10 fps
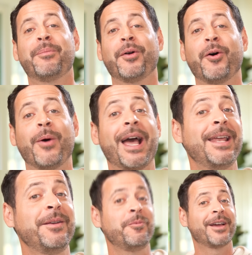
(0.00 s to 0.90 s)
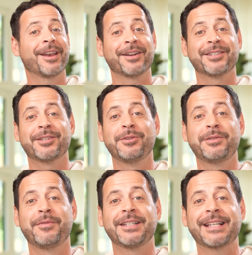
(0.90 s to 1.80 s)
Pro, and we got an
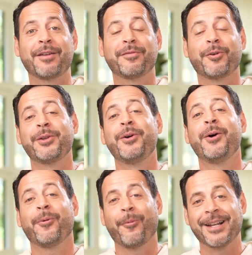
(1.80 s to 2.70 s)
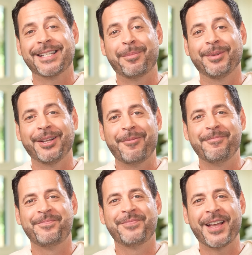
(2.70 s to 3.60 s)
exclusive discount for you right down below.
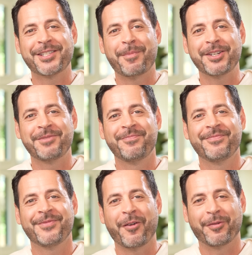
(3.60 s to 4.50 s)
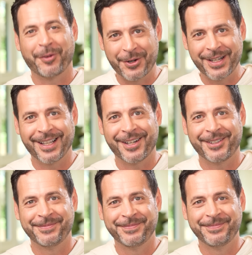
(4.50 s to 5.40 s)
Thanks so much. I'll learn you
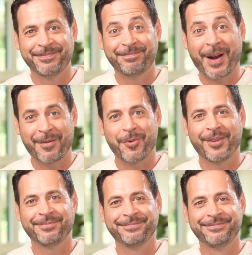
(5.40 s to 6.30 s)
later. Bye, everyone.